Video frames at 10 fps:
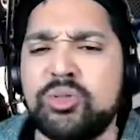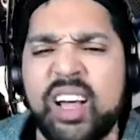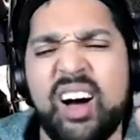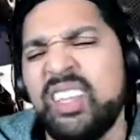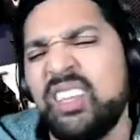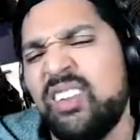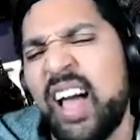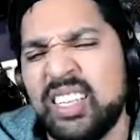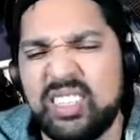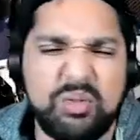I don't like
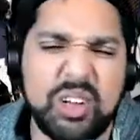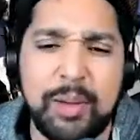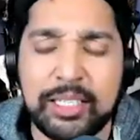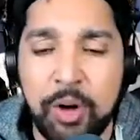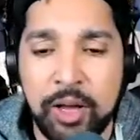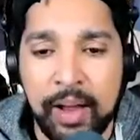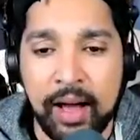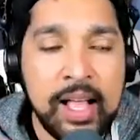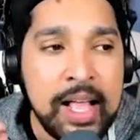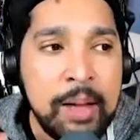this, I just want to go back to multiplayer.
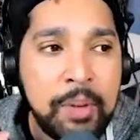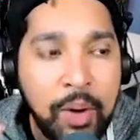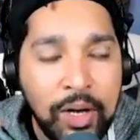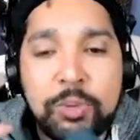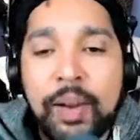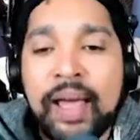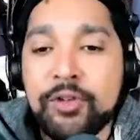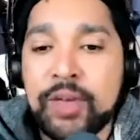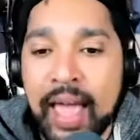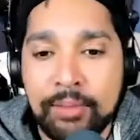But once you play a
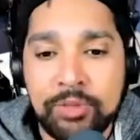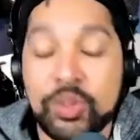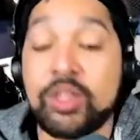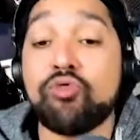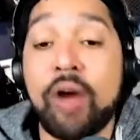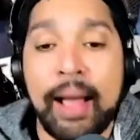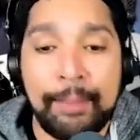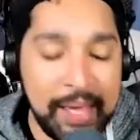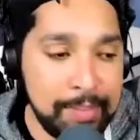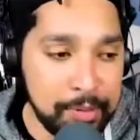few games with the right
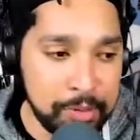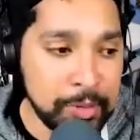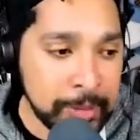people,